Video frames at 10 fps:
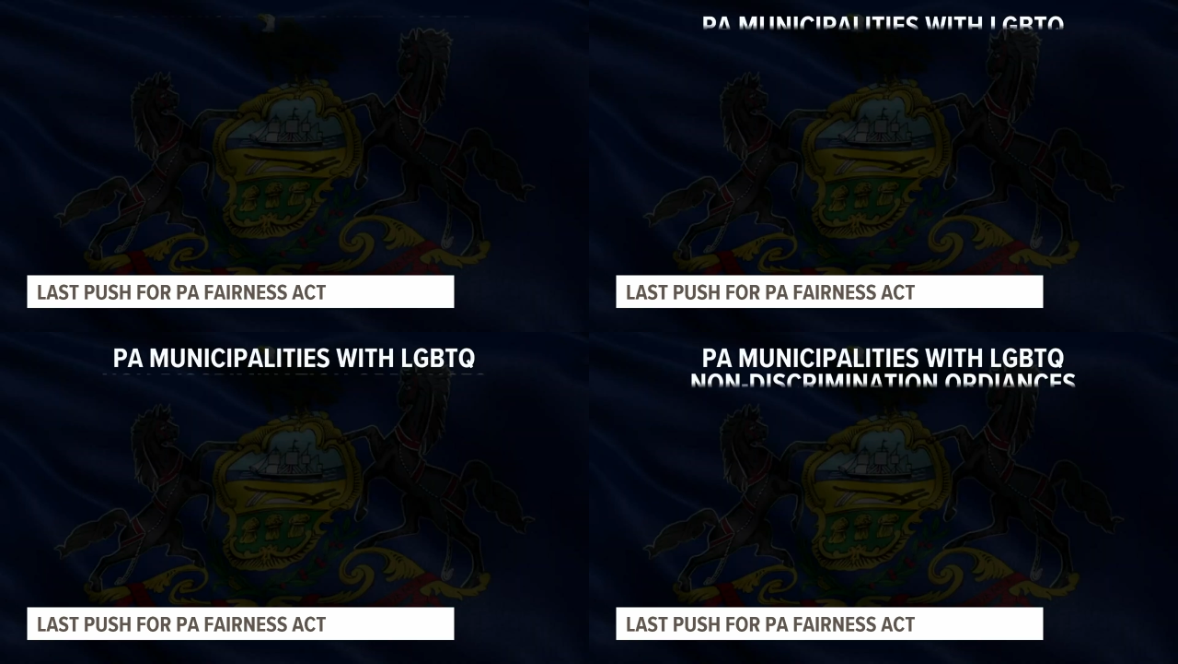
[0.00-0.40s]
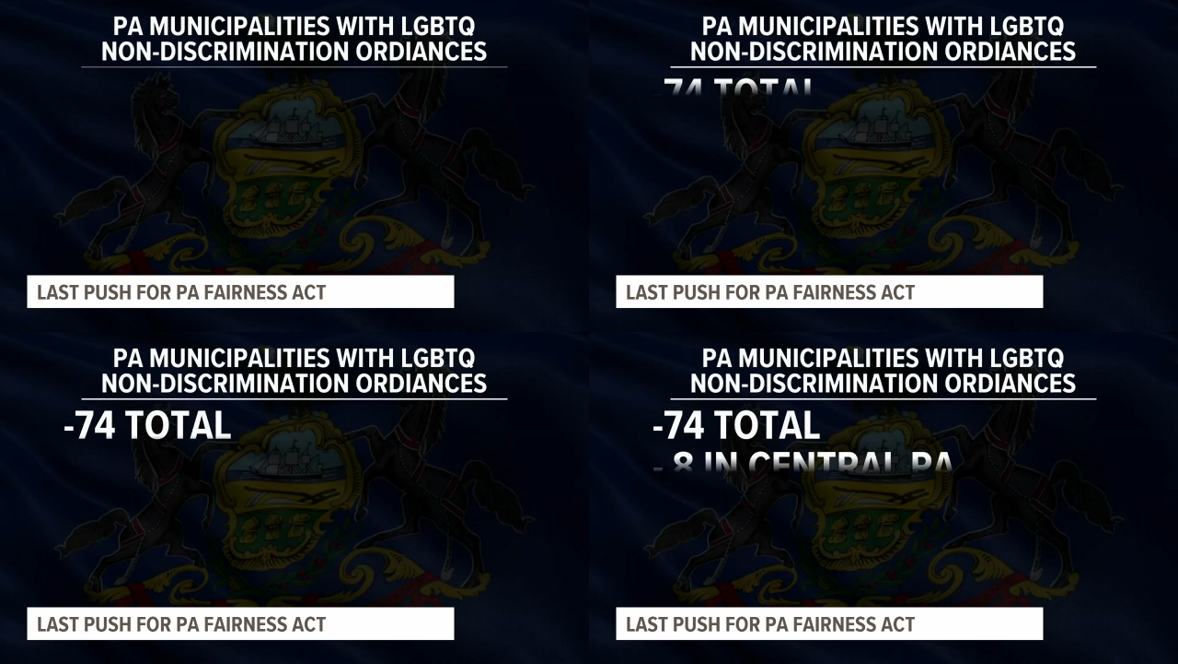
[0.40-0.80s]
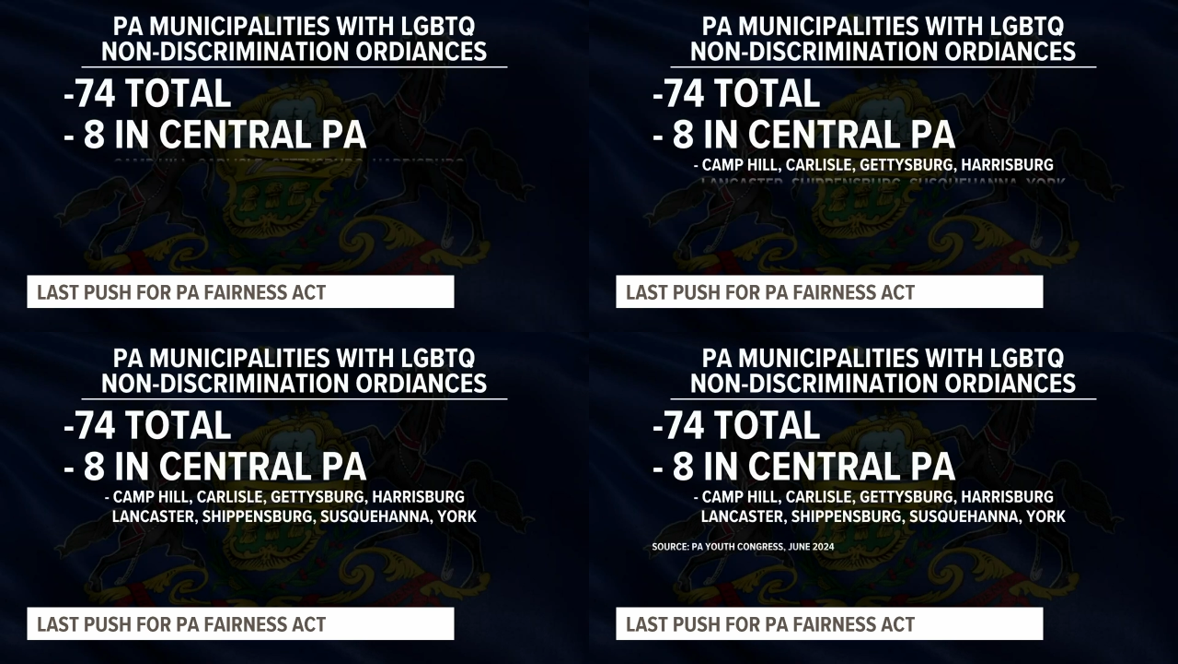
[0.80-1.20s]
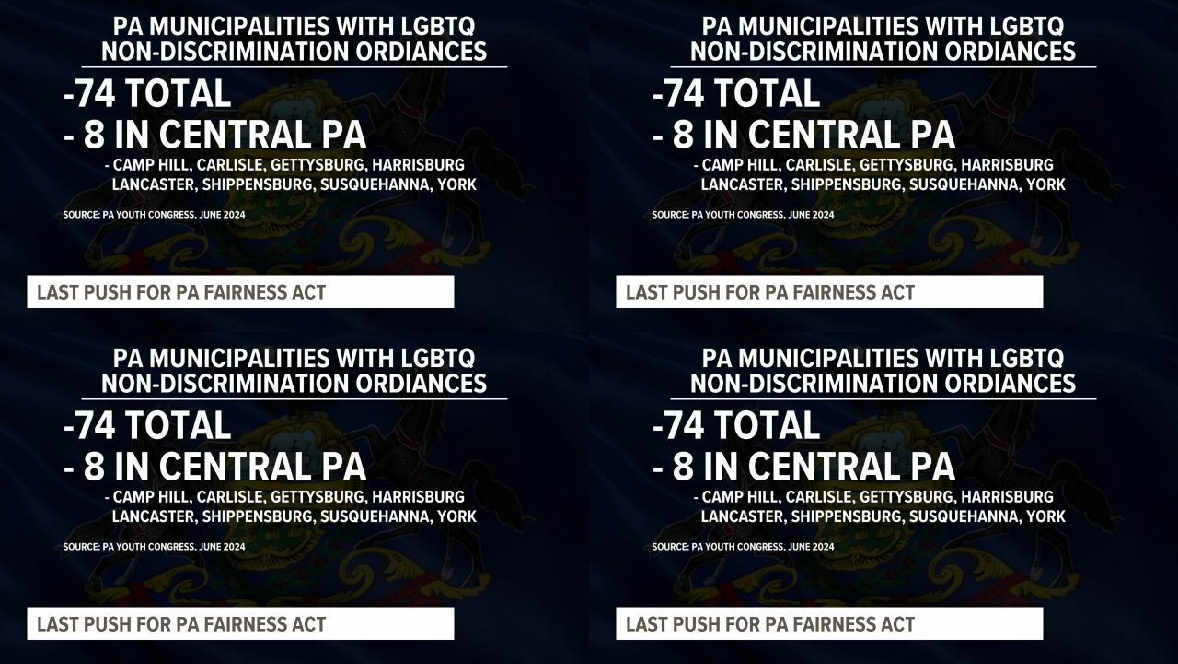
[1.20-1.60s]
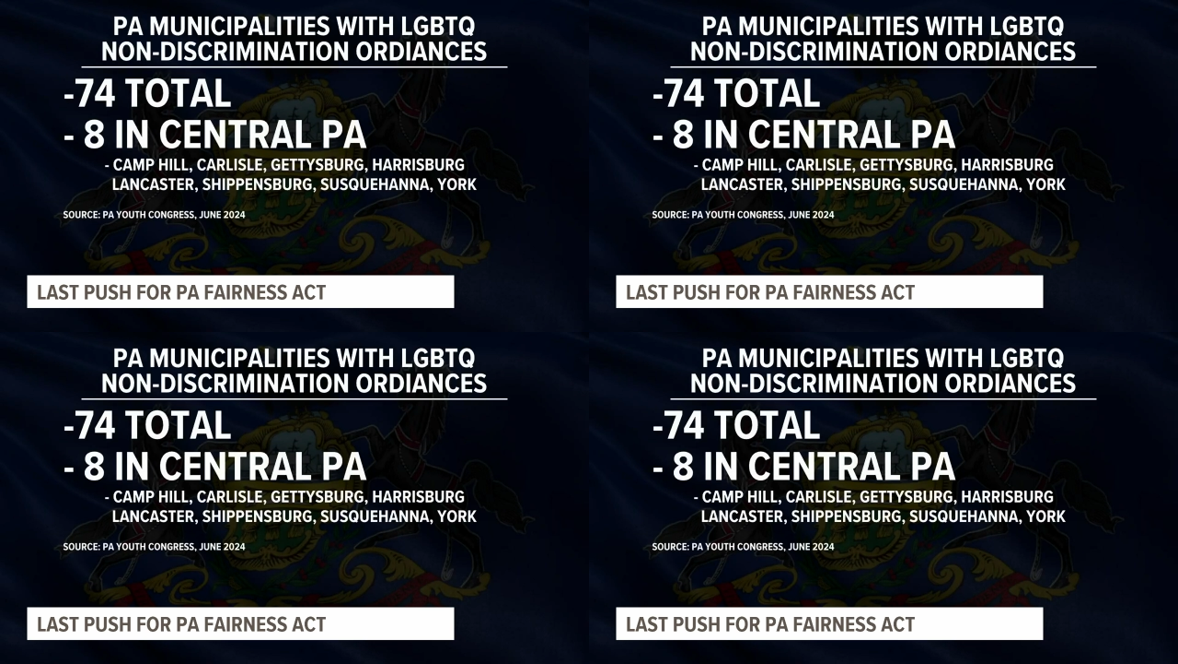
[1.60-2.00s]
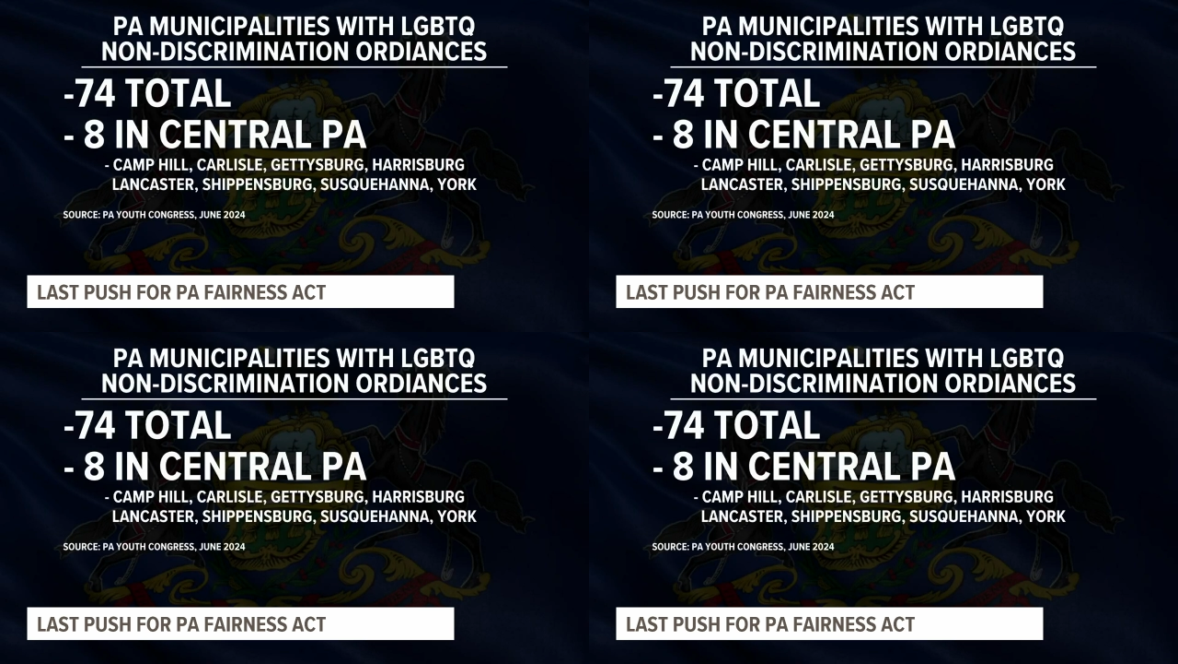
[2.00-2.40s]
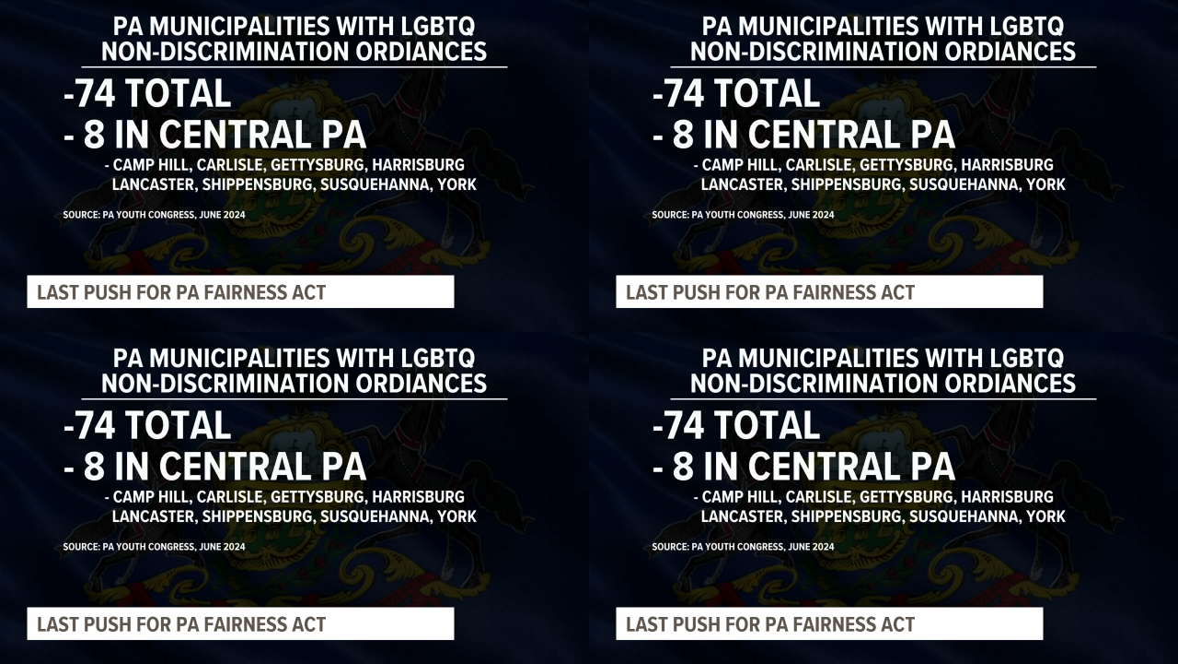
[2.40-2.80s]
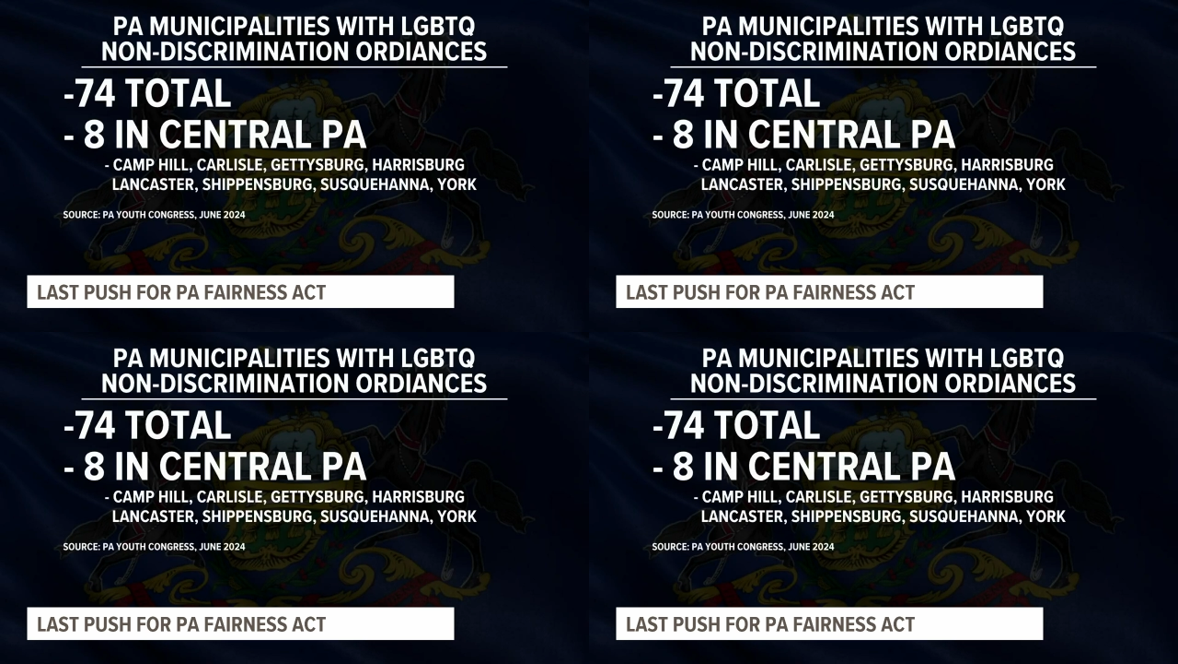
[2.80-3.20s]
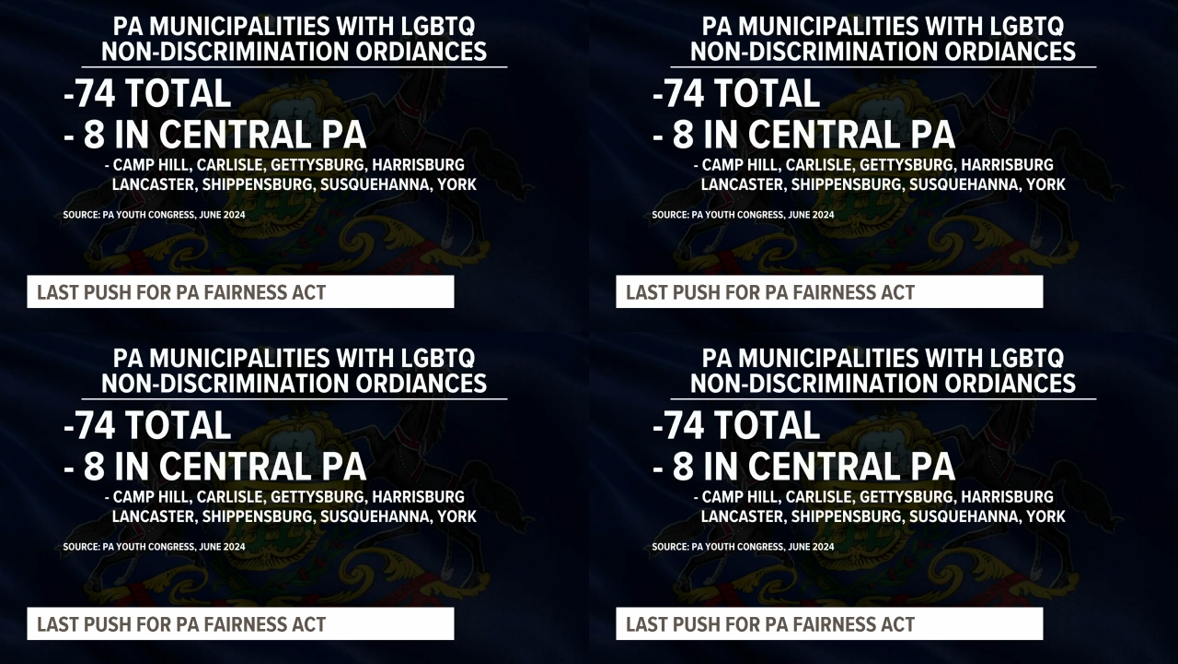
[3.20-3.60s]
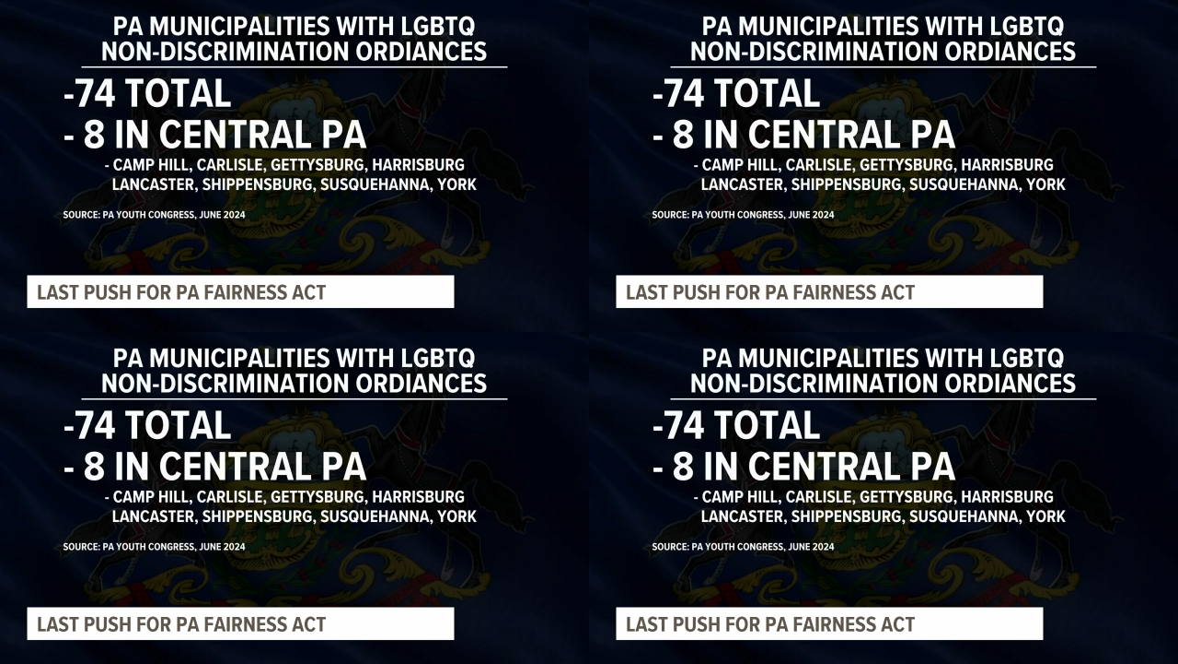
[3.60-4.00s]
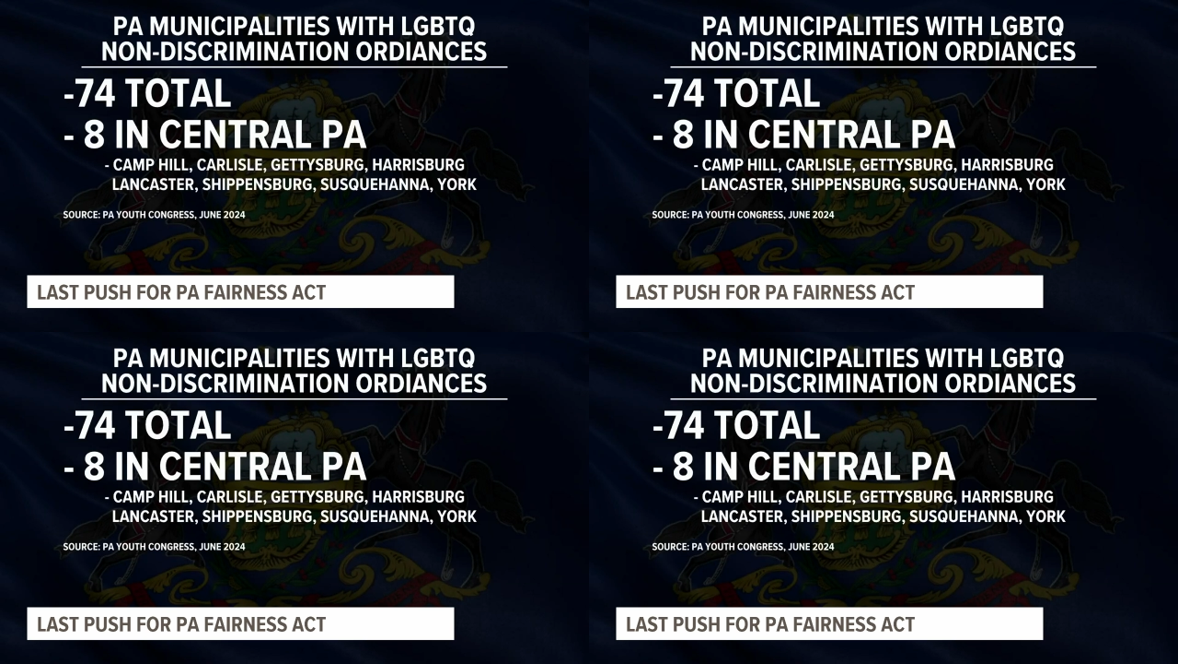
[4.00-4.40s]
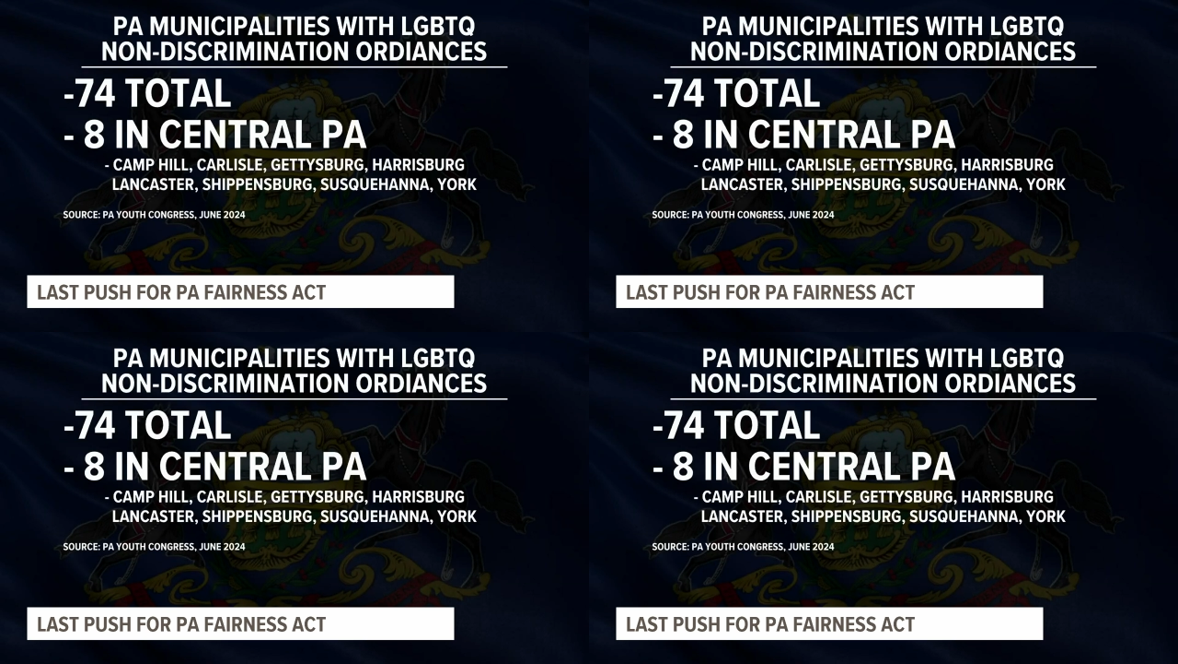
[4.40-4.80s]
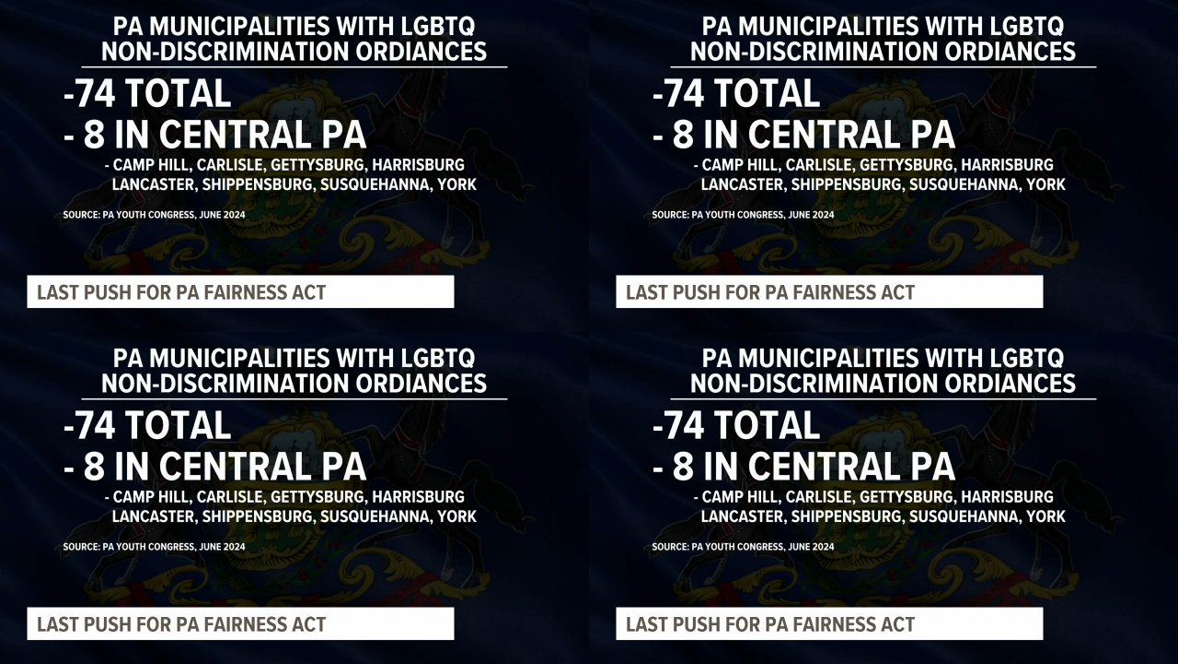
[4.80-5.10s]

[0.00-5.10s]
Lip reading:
Nobody's mouth can be seen.